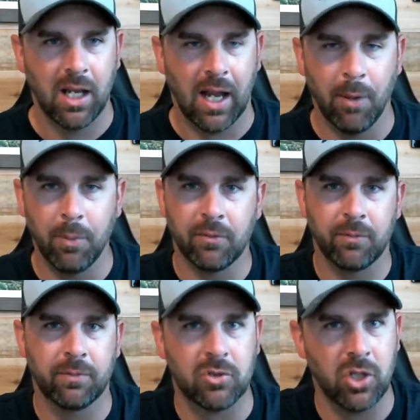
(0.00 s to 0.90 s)
I would
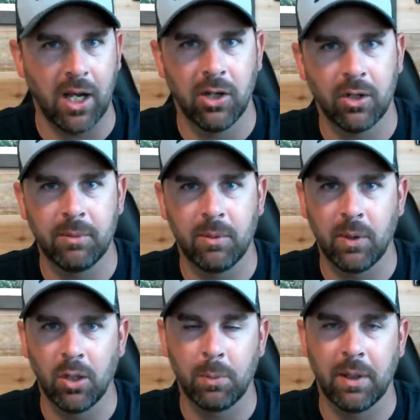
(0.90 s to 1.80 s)
have tried to hook him and
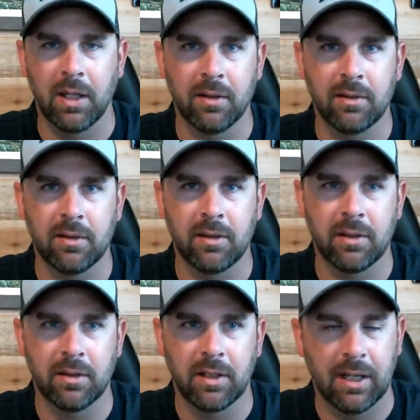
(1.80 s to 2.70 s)
reel him in
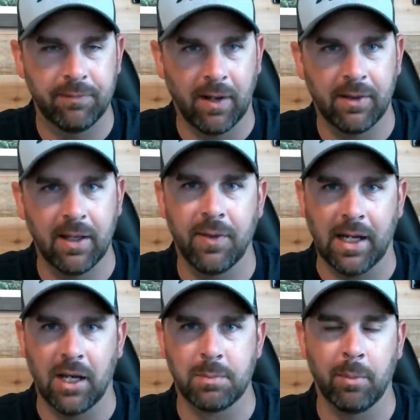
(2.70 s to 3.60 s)
if I didn't think
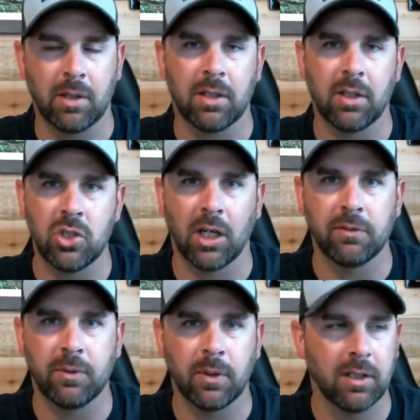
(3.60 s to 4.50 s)
I was probably going to go to jail
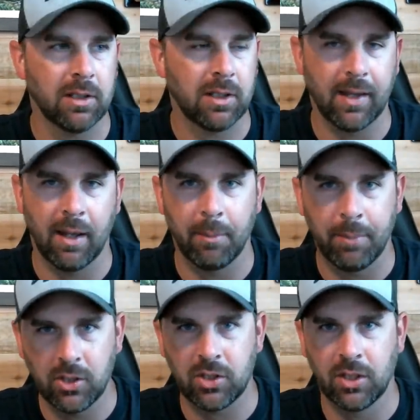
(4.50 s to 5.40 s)
for it, because I'm
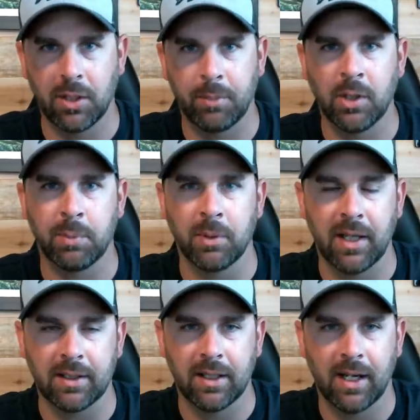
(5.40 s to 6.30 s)
pretty sure they're pretty
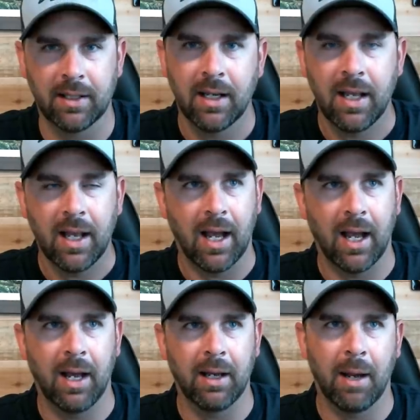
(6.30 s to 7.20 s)
protected. I,
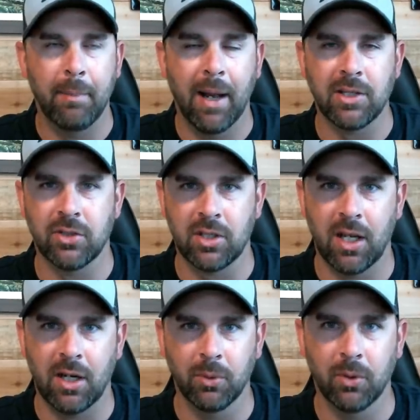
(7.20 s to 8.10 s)
I I imagine there's a
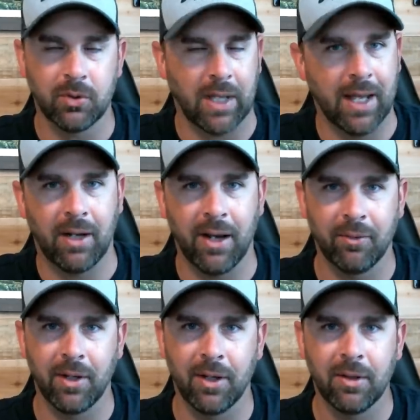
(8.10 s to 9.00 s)
lot of rules. I don't I
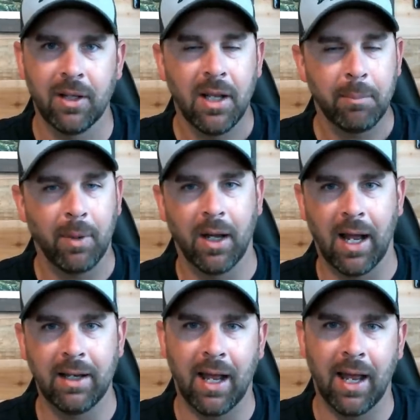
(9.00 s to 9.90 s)
don't know, but
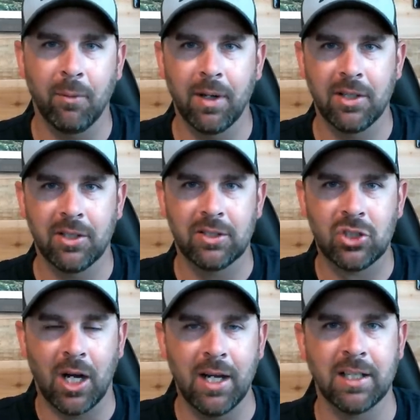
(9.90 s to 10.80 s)
I I don't want to
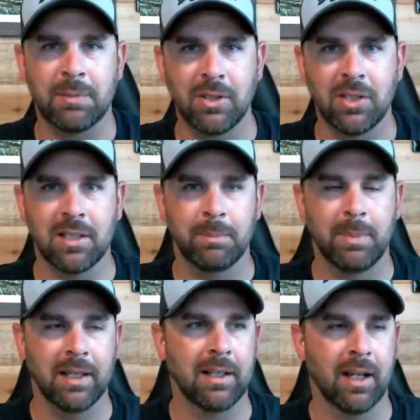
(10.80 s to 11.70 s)
try anything, especially as
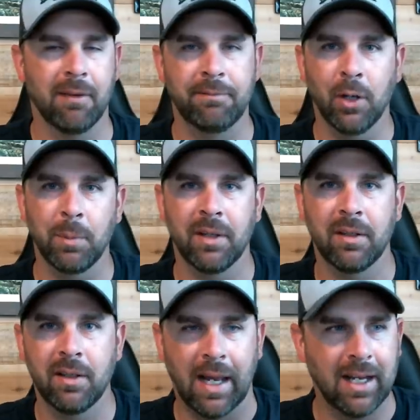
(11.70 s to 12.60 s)
being uh, filming
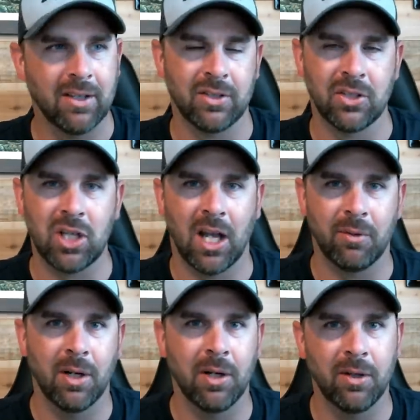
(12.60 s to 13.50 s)
and it was on the side of the
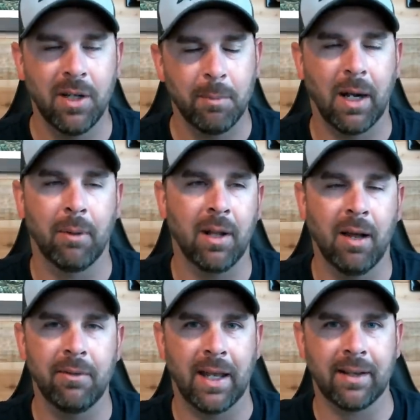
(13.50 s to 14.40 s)
road. But I would
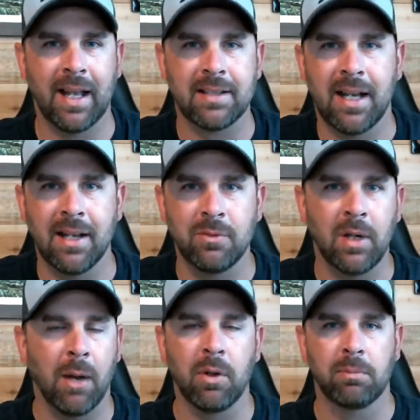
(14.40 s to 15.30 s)
love, like, that size
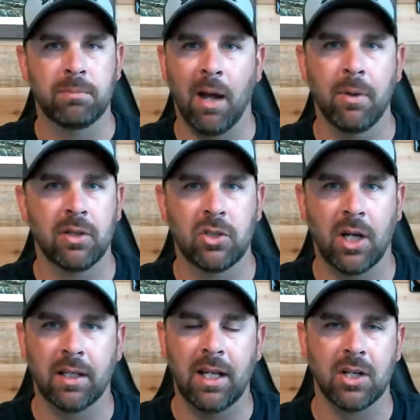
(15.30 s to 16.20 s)
one. I would have I would have
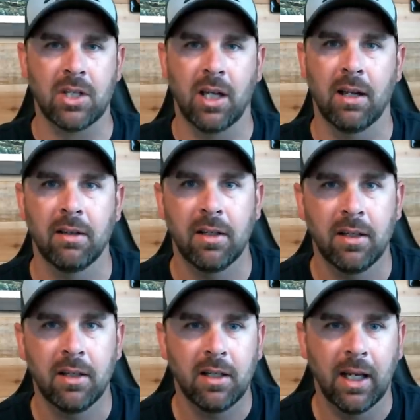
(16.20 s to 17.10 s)
tried to catch that
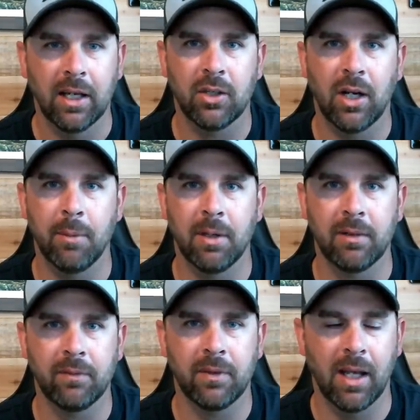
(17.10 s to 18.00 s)
and grab
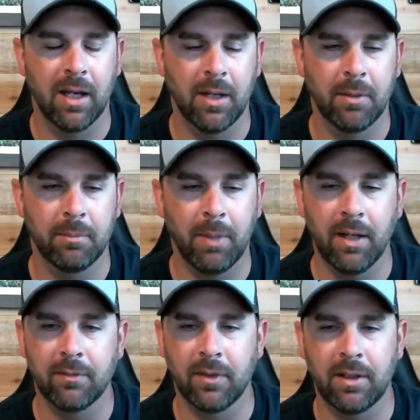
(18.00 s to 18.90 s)
it. Um,
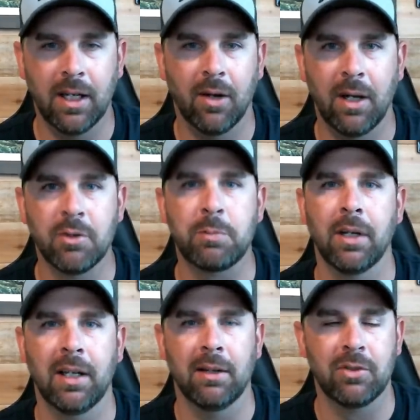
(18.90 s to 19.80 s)
but you know, it was pretty neat.